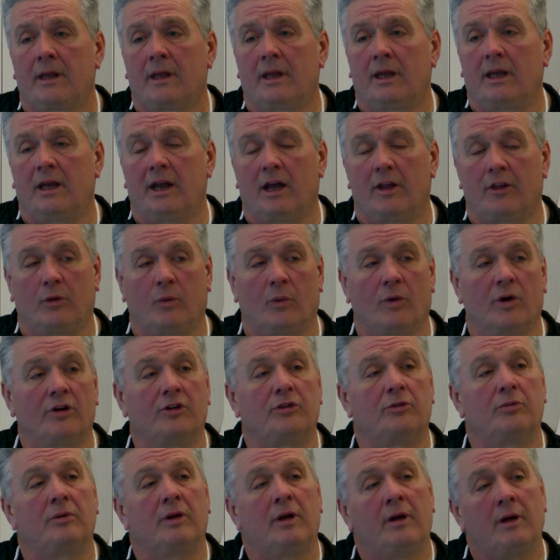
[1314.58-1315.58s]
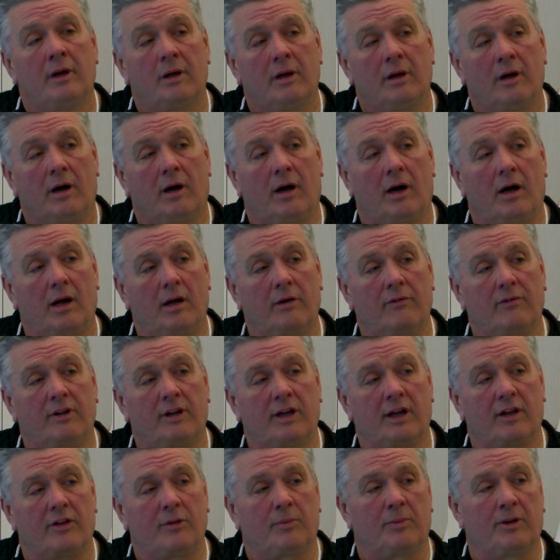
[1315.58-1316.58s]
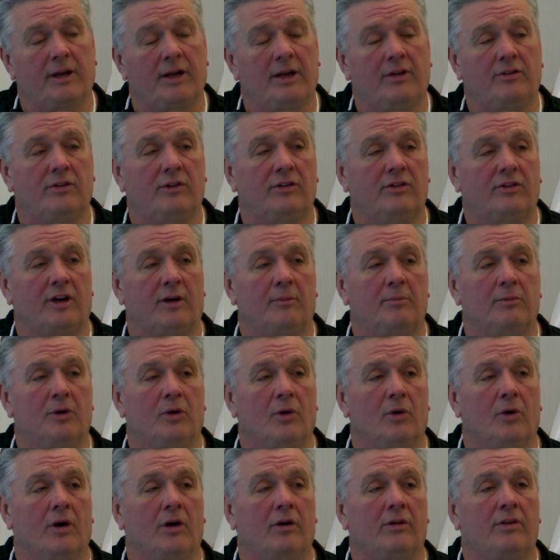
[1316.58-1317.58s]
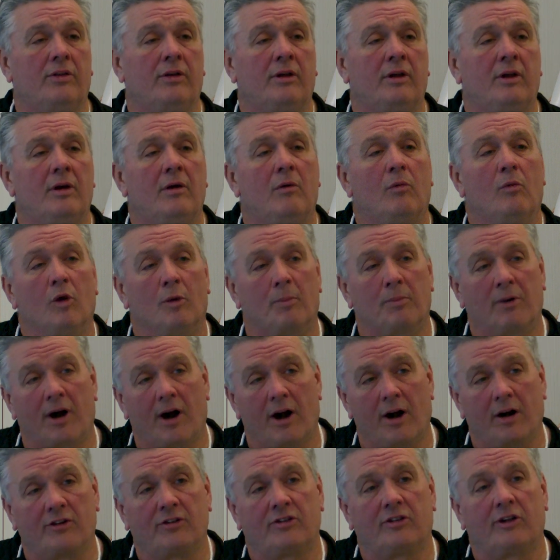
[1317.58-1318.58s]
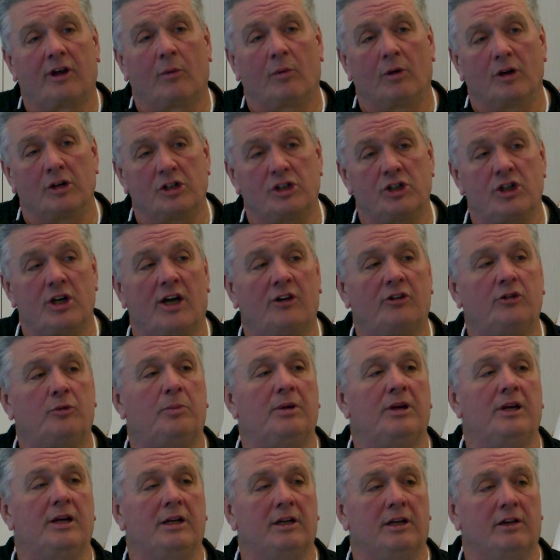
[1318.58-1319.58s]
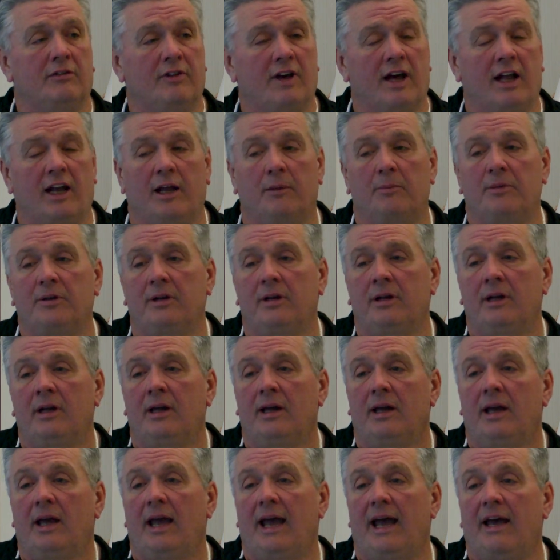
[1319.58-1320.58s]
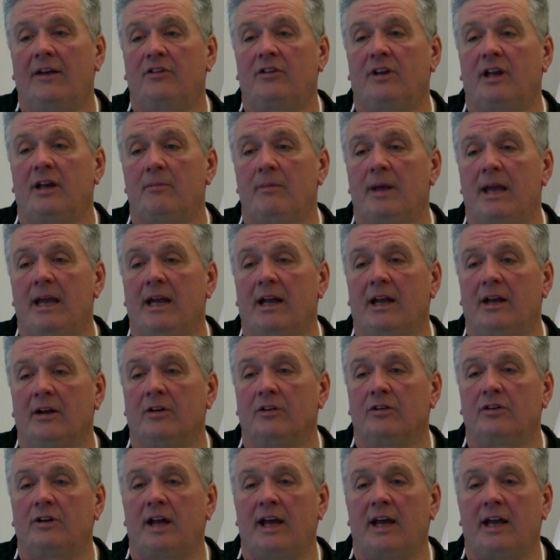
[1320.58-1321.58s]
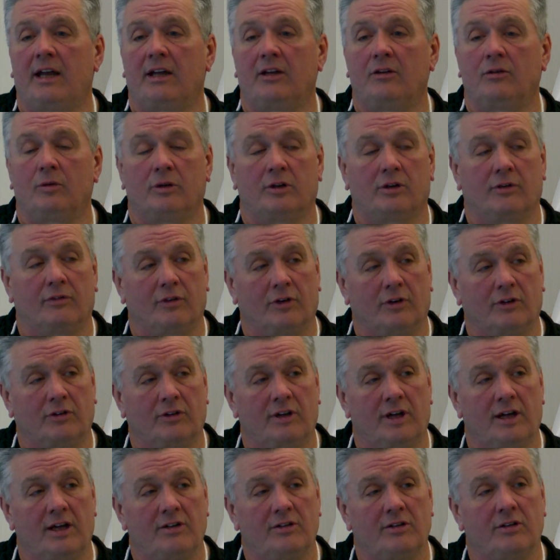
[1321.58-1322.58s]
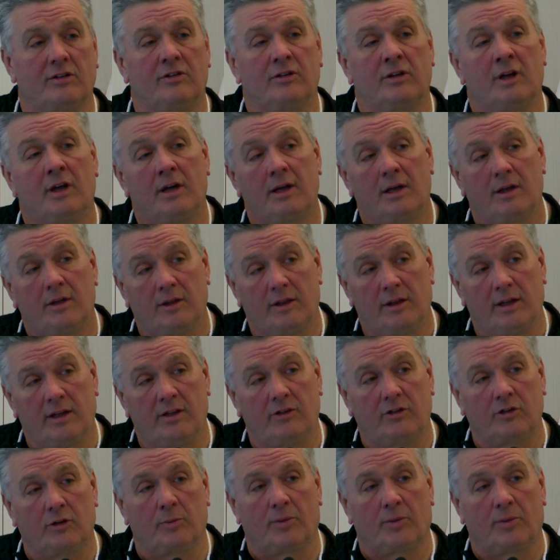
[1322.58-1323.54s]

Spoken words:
In other words, all of the other places up north were parks that were just being developed as they made understandings with the First Nations. These are